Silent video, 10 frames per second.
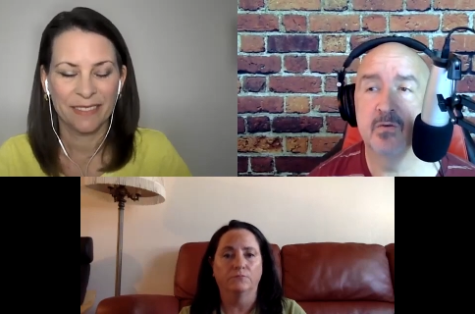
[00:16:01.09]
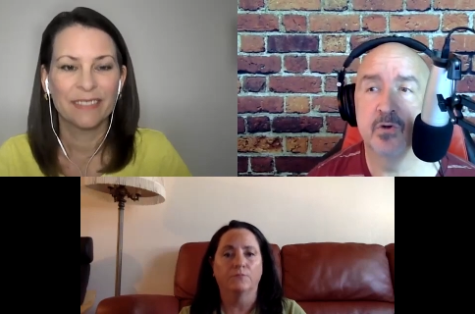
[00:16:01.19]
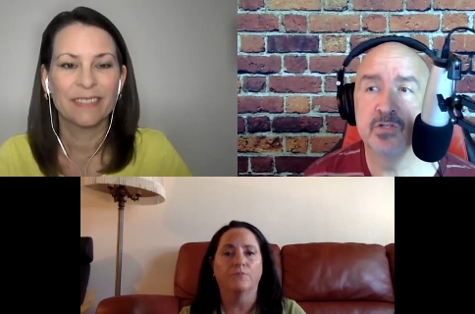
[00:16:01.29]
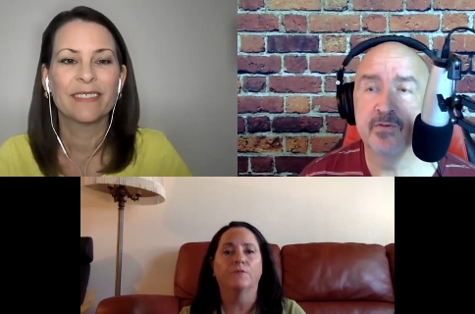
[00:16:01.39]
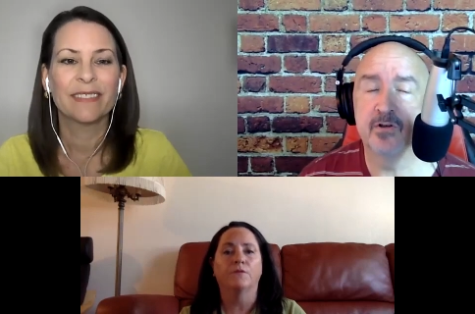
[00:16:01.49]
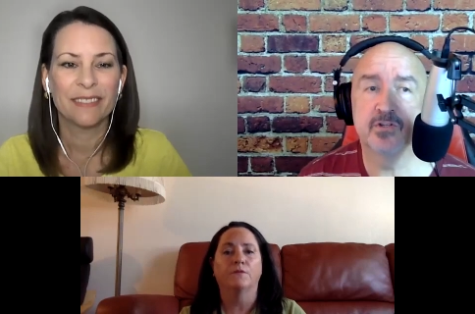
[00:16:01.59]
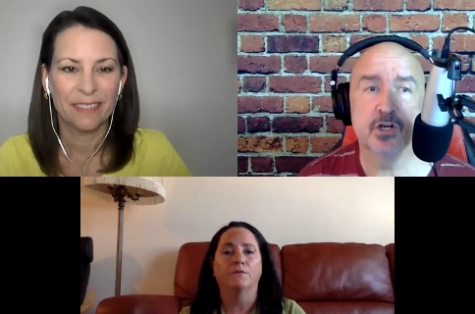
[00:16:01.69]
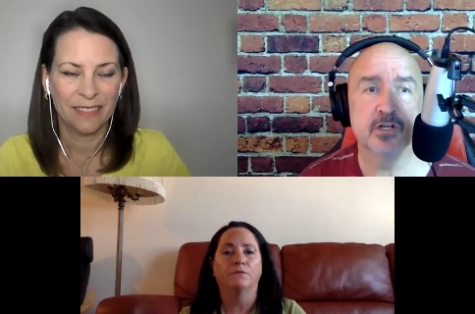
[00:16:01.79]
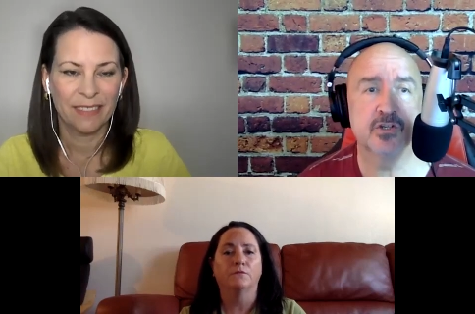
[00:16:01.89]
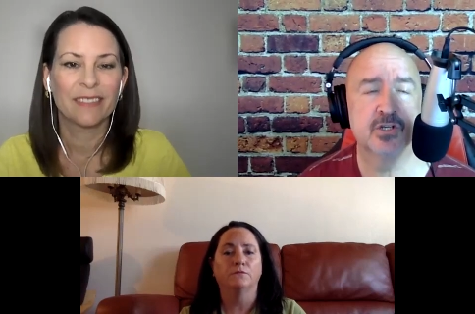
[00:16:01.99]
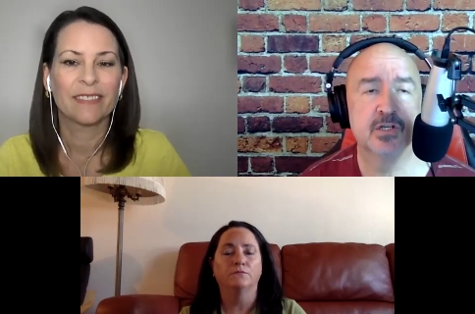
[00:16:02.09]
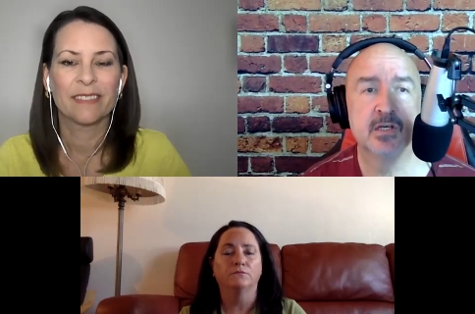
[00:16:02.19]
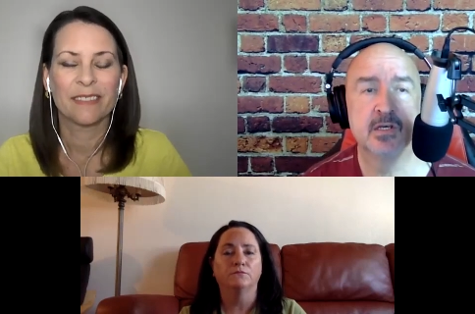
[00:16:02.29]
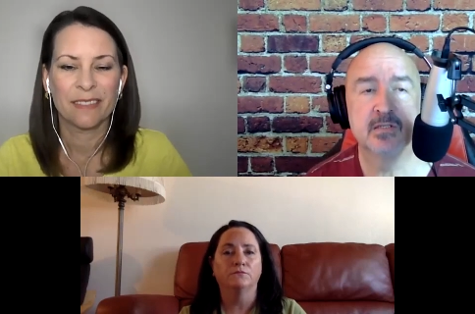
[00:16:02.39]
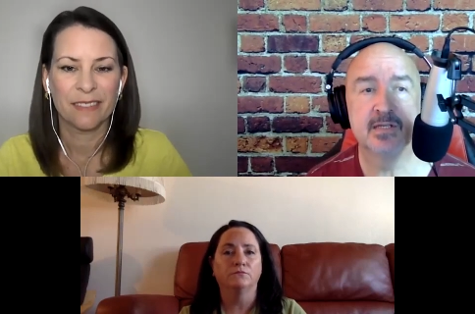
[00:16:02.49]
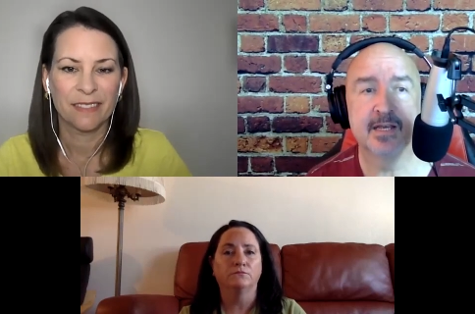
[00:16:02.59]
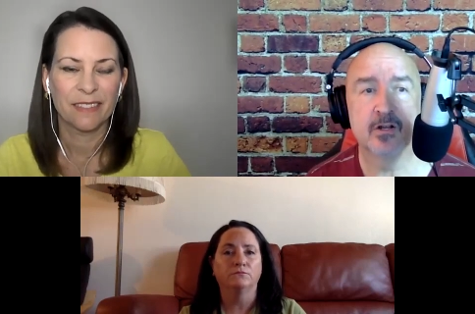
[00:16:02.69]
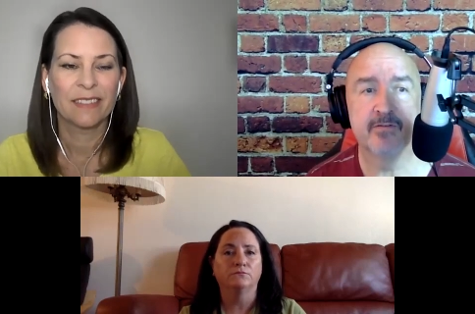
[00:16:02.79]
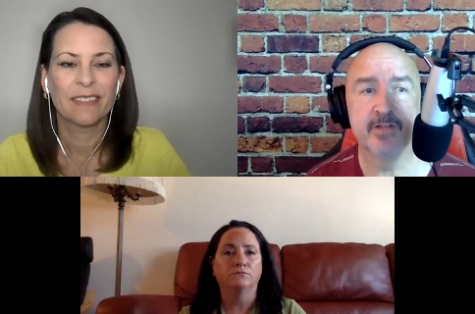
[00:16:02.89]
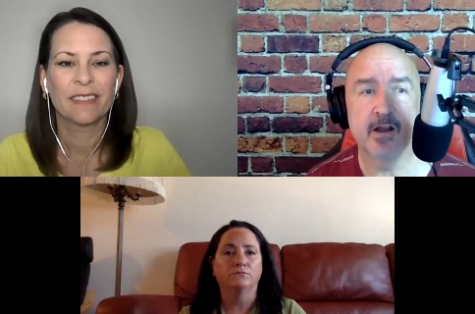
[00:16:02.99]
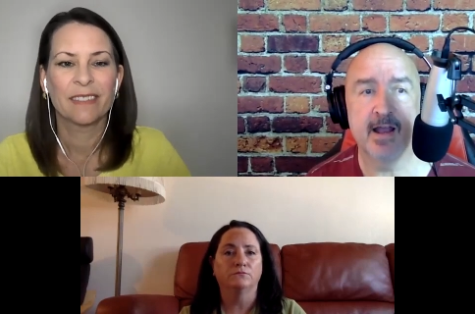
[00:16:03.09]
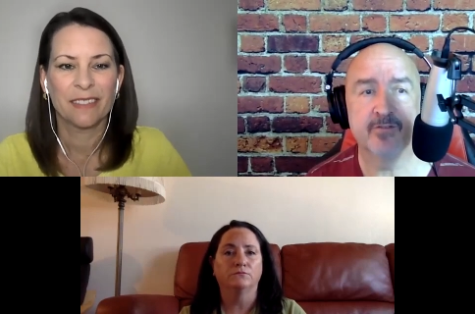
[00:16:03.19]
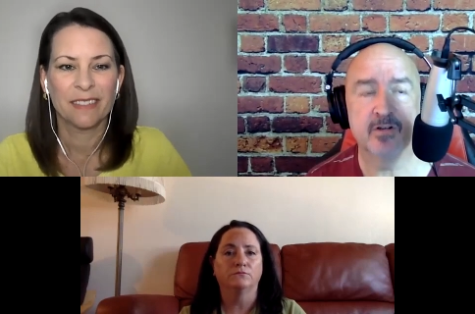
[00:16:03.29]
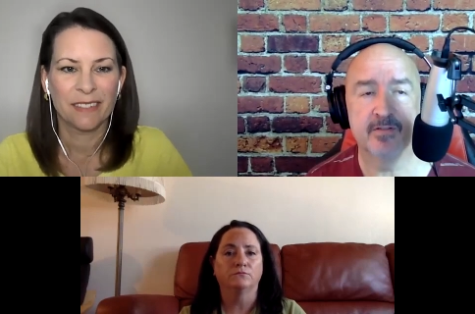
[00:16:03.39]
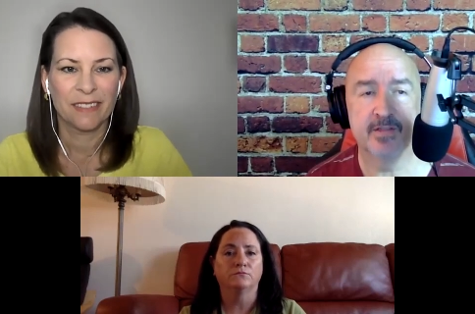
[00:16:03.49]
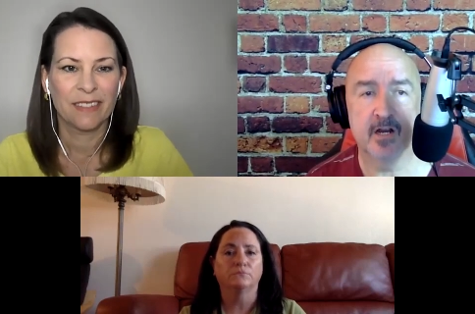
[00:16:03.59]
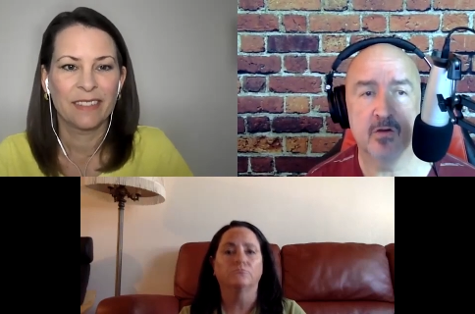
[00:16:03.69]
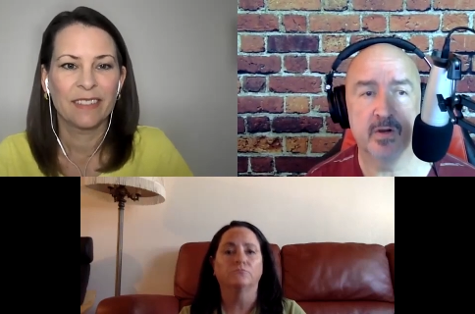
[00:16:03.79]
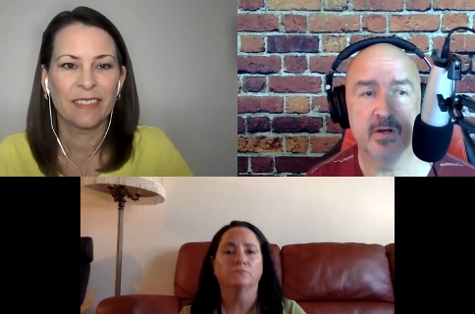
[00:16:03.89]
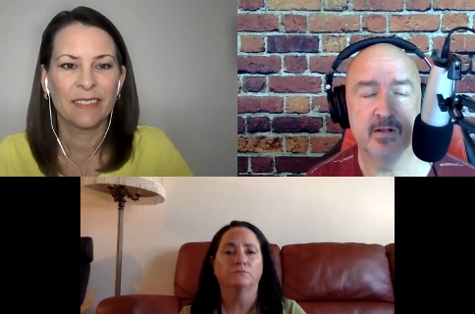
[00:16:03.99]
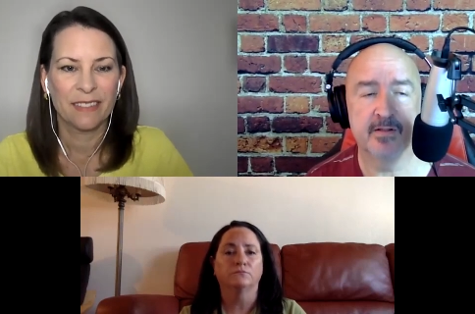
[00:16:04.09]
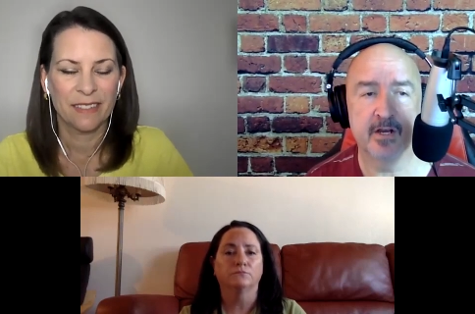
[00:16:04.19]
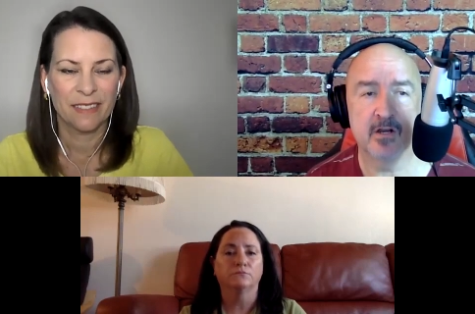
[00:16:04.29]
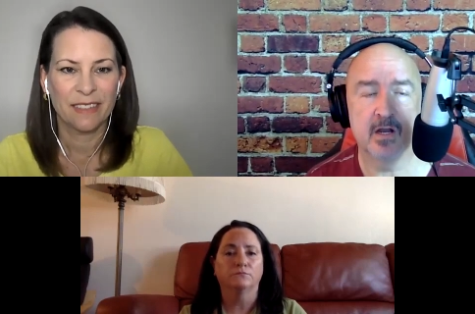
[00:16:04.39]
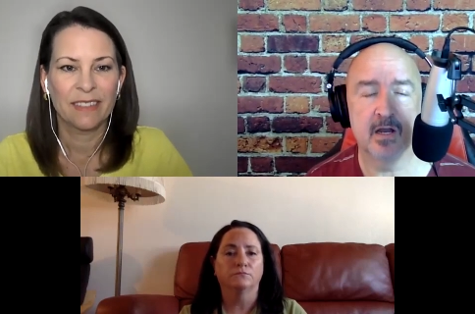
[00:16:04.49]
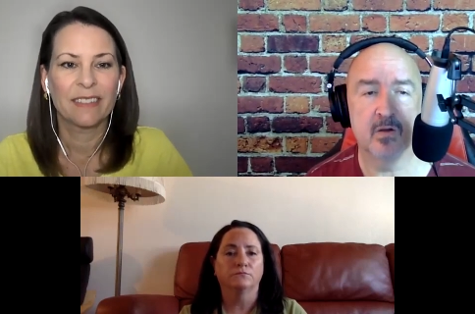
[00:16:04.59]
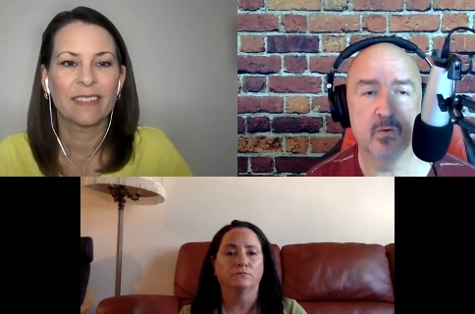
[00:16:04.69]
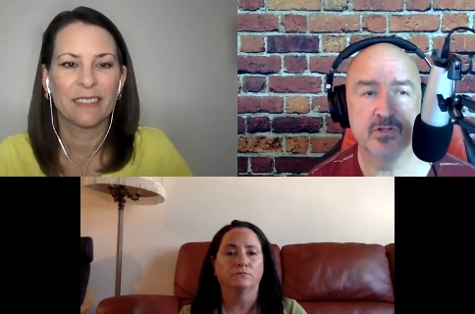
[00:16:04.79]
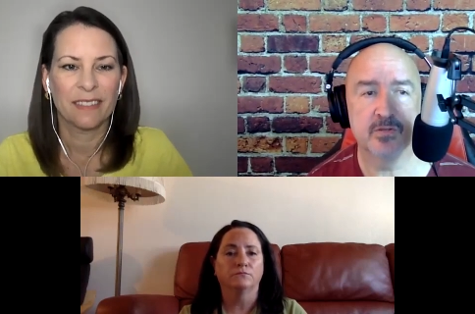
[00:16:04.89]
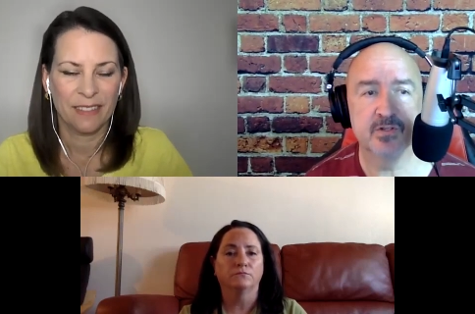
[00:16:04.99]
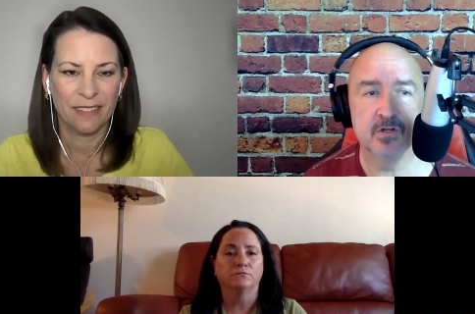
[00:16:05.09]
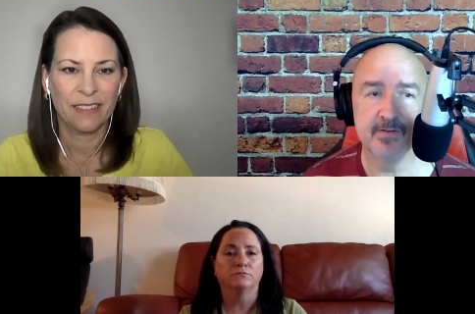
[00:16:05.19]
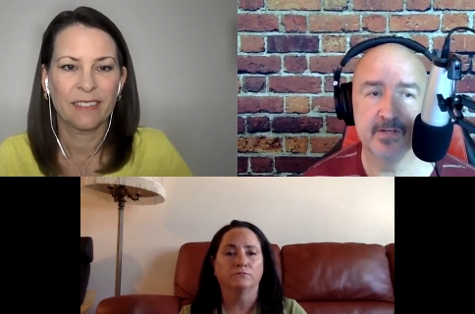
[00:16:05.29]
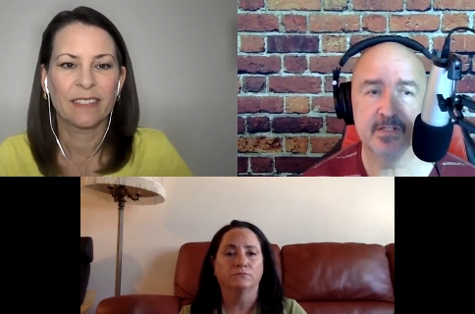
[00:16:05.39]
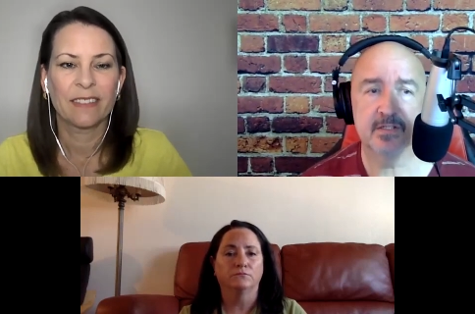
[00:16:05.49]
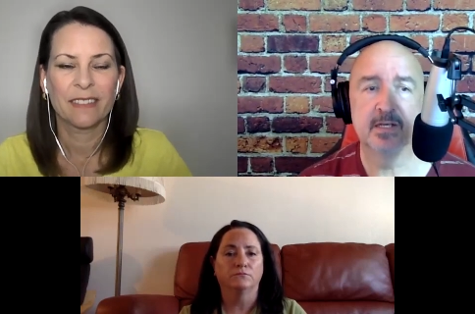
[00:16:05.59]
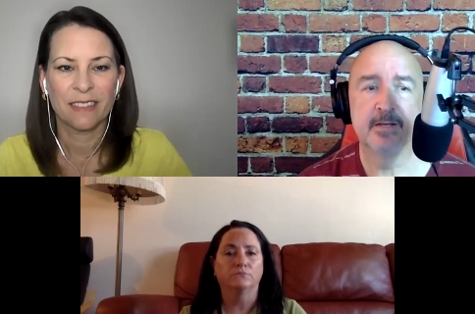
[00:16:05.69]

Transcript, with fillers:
Speaker 1: Roosevelt Church, to get over there after their their uh, worship service.